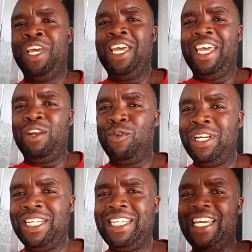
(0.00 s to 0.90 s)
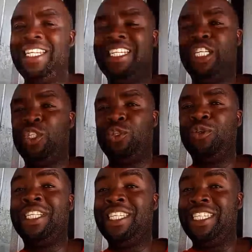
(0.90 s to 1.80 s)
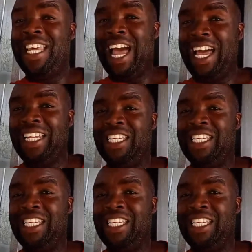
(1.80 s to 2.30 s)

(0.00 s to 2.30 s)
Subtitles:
And when it enters you, it is hard